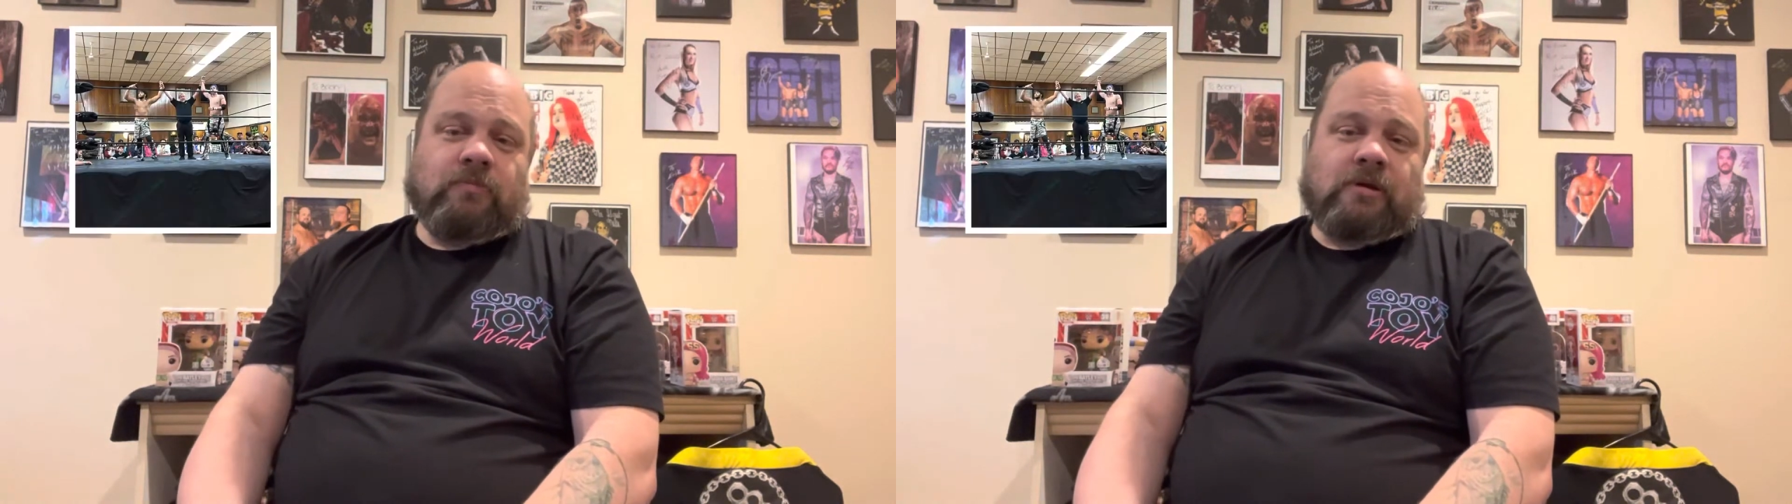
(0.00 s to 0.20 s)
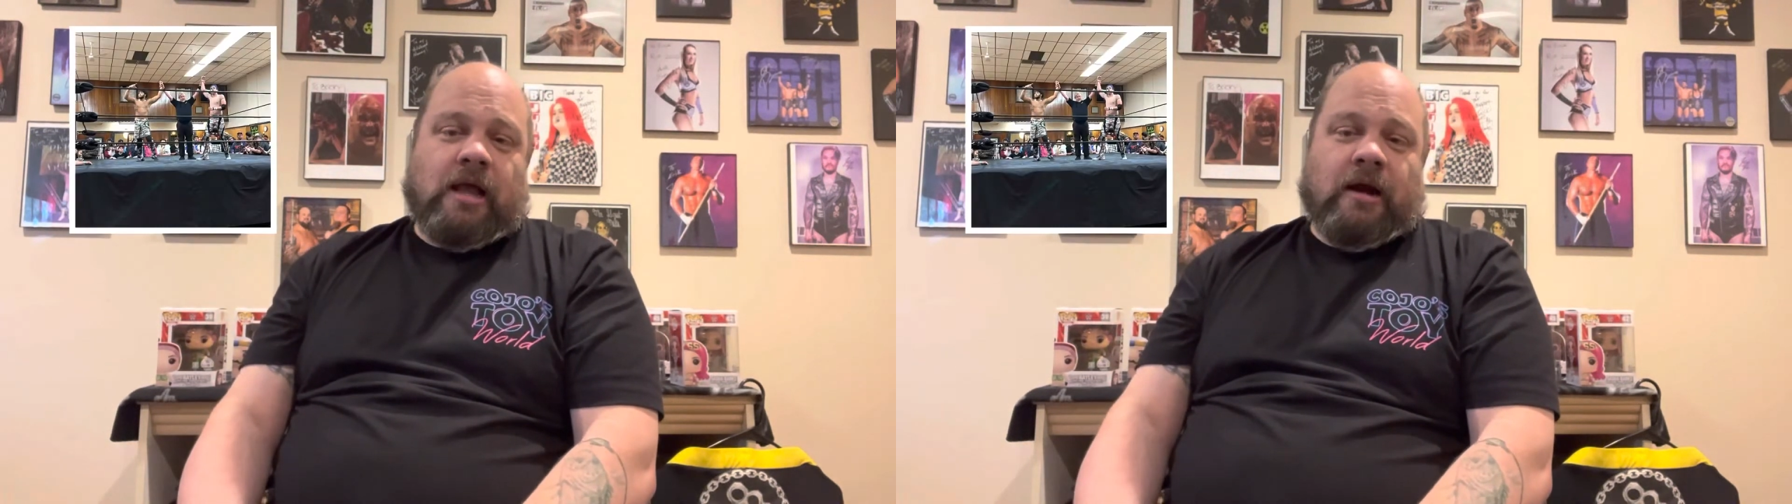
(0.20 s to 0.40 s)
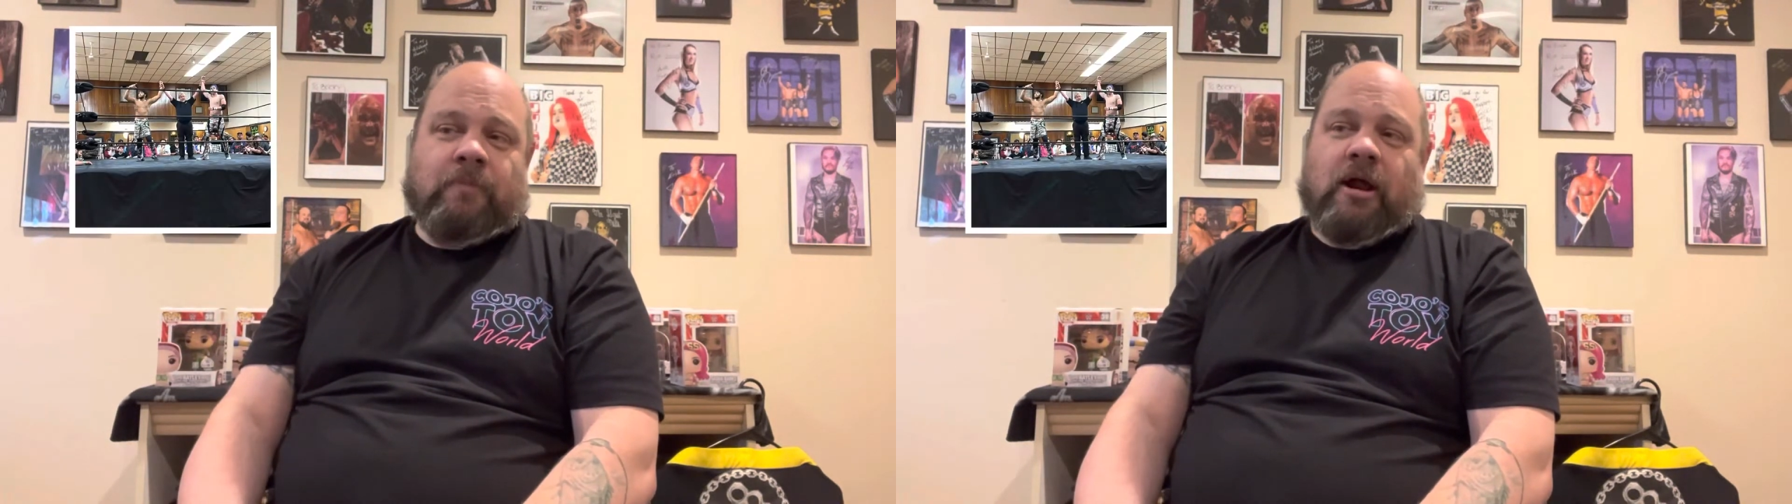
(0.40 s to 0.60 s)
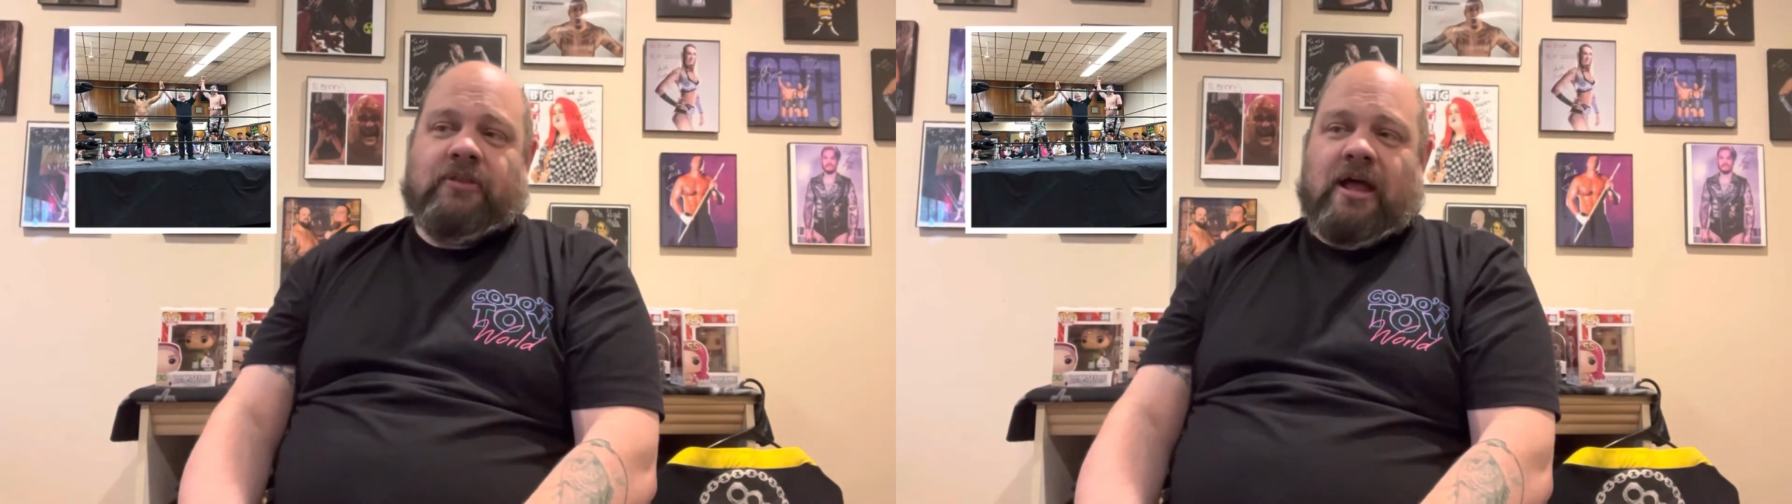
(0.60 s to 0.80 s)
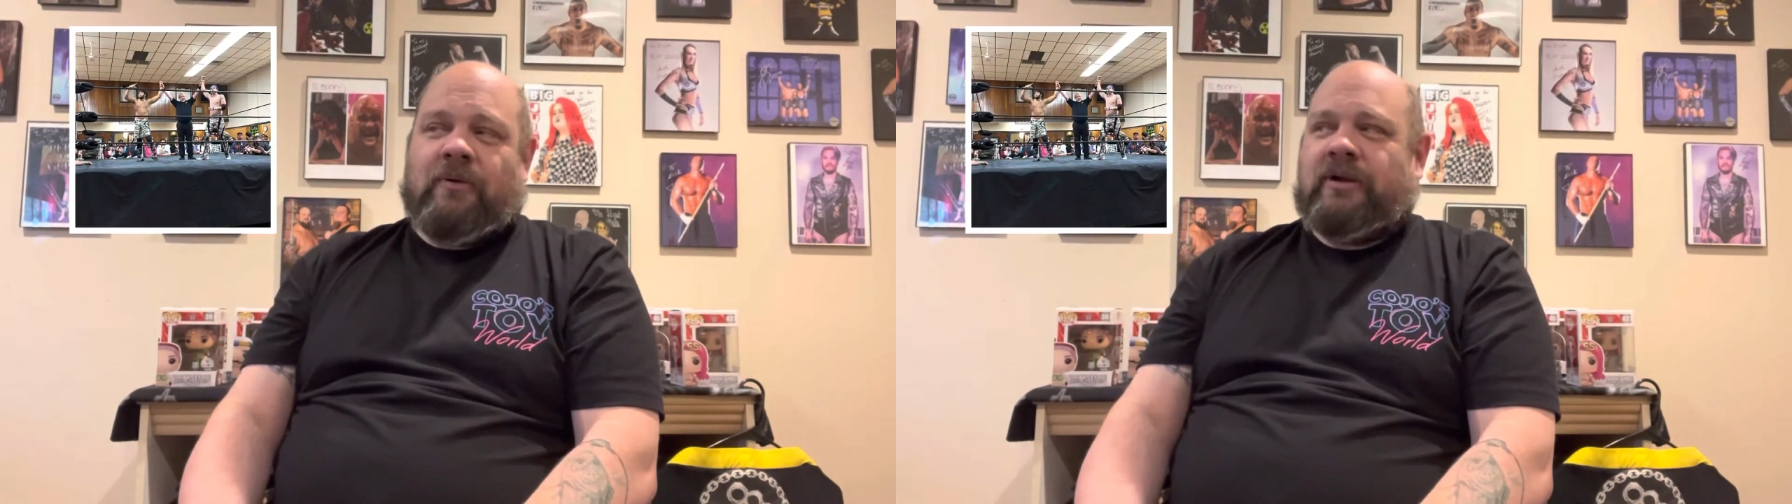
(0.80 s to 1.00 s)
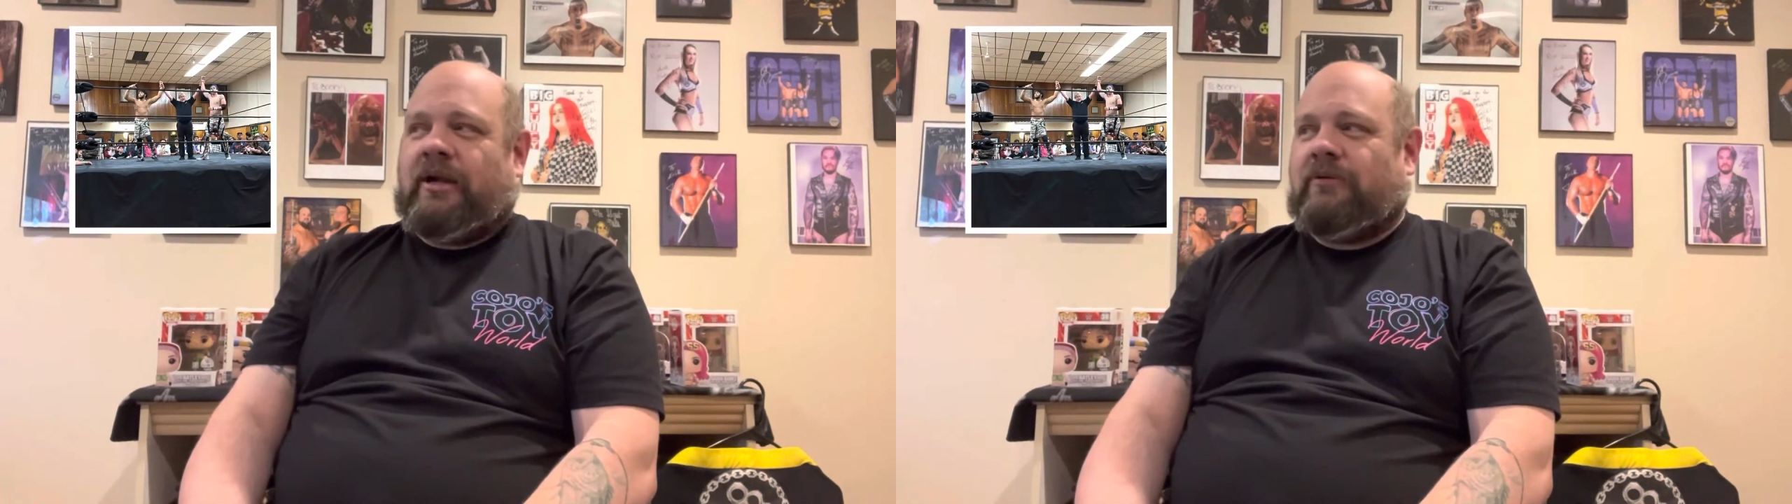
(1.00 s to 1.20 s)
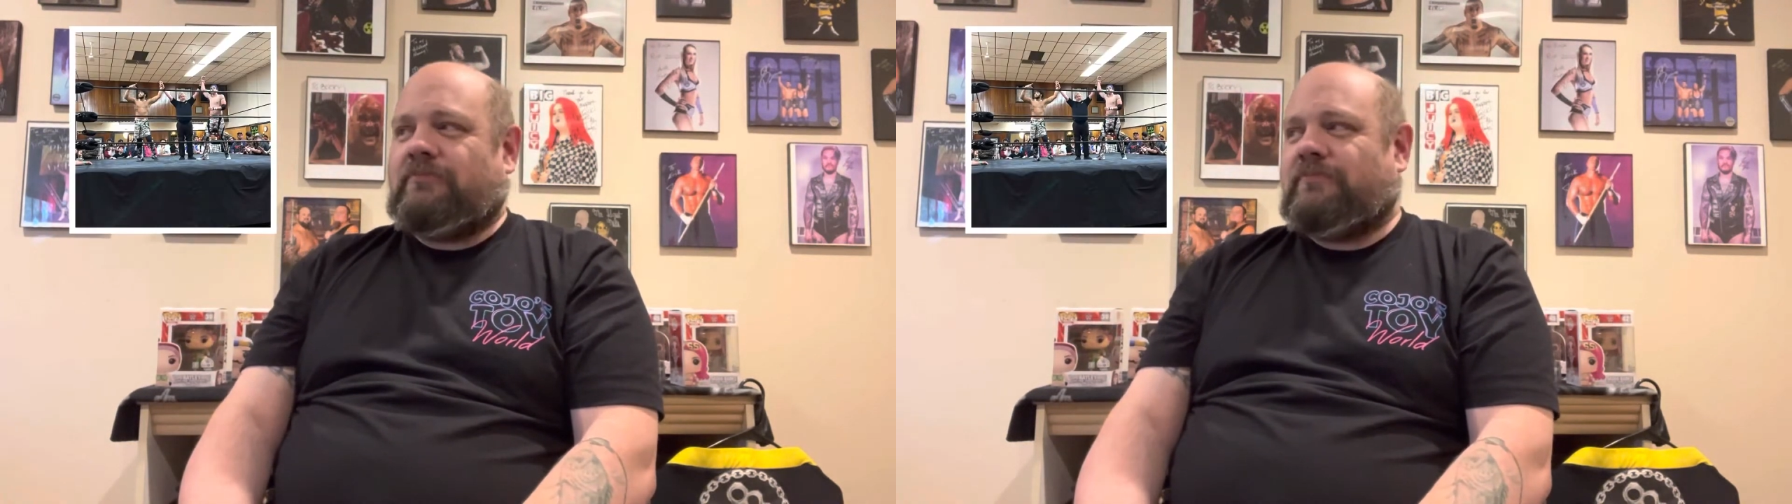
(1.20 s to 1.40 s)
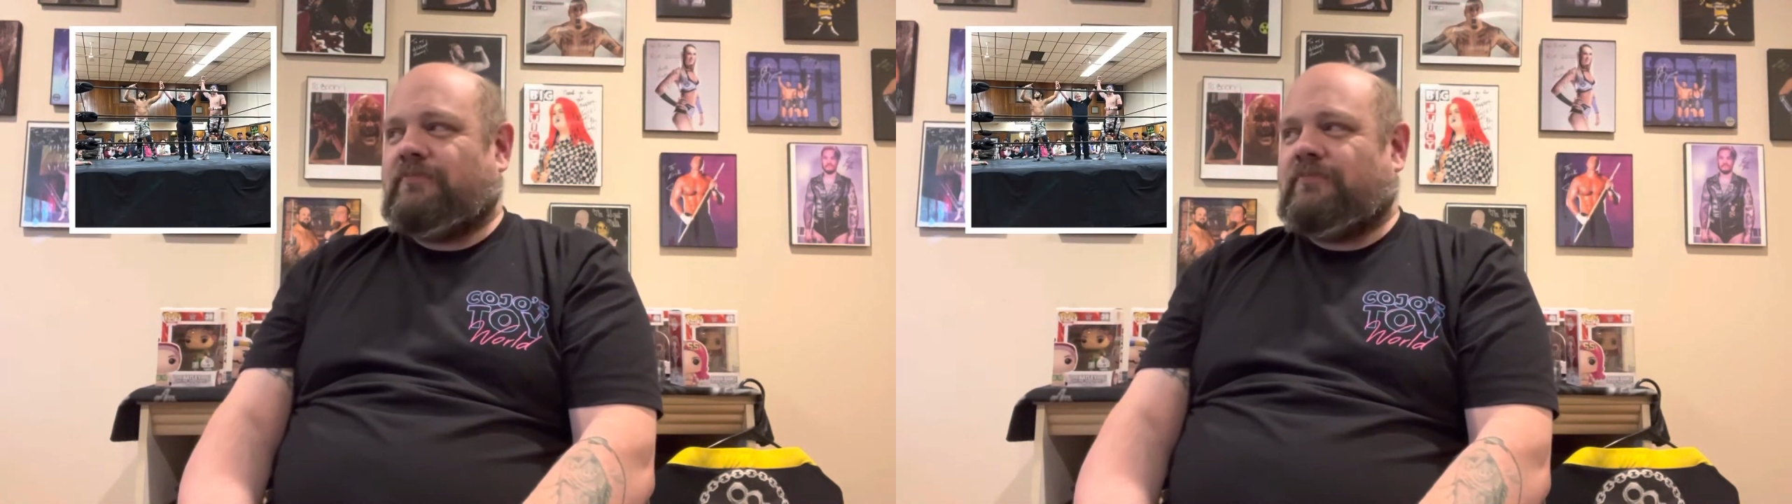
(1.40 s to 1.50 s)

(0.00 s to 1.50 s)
kind of brought that one out.